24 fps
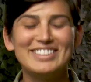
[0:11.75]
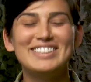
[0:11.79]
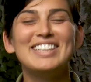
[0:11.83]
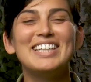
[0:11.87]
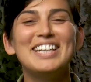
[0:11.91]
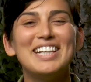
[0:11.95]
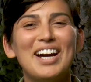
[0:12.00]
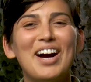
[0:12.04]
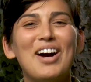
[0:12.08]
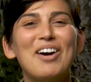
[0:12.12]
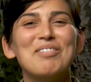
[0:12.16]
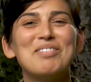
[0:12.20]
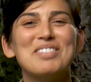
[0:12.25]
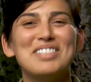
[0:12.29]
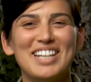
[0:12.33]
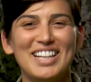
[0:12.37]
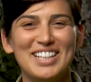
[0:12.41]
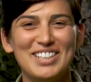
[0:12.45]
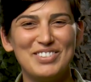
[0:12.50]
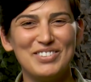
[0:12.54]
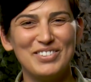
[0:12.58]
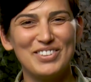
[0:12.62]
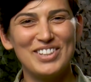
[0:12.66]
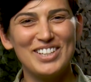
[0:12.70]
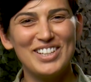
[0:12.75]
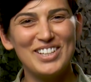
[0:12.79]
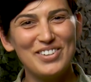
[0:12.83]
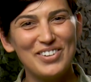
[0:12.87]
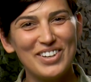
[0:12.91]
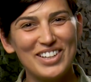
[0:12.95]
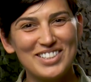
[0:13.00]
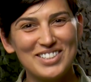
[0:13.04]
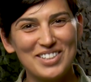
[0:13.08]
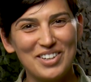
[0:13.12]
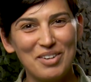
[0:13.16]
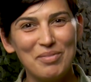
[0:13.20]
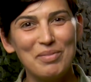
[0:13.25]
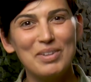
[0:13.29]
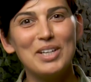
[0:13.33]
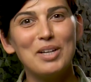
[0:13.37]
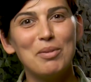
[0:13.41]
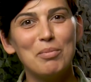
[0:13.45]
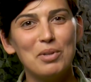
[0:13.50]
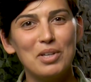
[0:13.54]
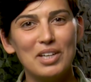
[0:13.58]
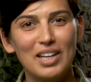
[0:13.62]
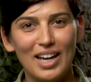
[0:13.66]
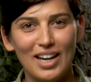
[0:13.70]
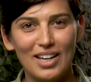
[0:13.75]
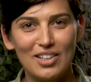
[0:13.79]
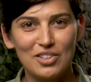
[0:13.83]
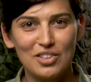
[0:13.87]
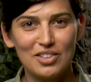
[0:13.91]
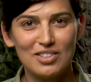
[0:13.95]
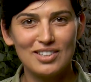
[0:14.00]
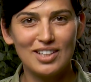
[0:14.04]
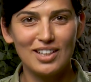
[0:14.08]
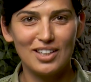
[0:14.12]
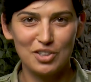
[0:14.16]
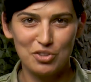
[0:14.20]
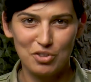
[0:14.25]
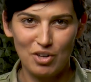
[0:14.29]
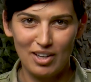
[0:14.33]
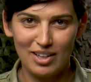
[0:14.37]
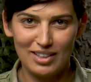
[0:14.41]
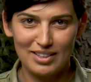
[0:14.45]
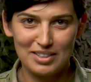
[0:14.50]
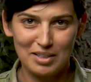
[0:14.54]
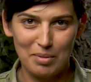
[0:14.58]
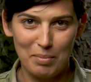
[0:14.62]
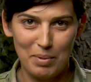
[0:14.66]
CECOM stands for the U.S. Army Communications Electronics